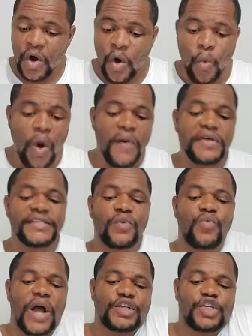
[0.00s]
What was the
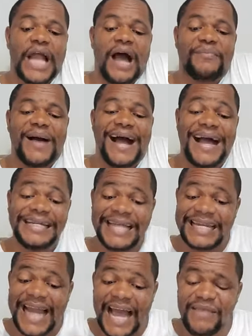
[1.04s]
rationale behind the
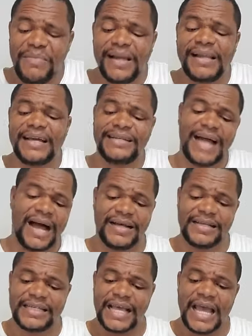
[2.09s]
$9 million and
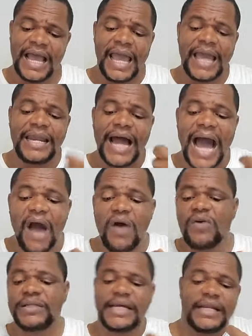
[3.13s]

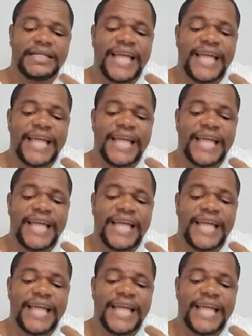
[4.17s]
how did the